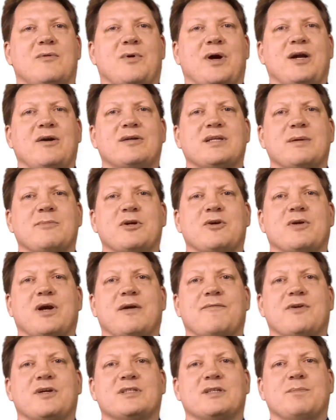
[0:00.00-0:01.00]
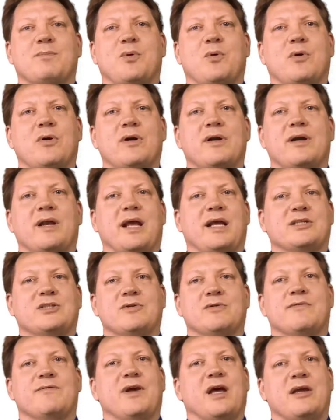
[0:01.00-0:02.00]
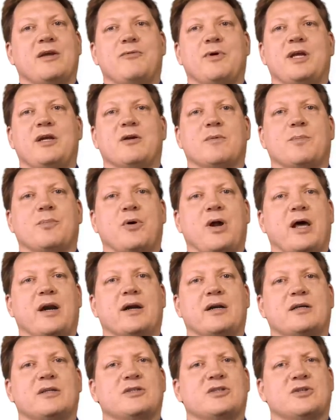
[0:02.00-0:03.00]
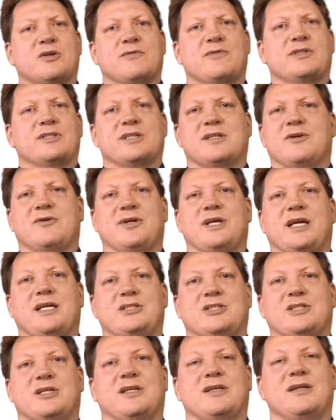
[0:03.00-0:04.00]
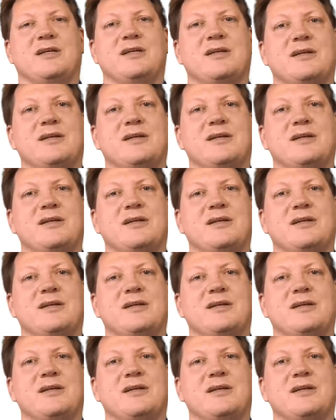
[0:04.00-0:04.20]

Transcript: Why are demographics important as you evaluate your product, service, and location?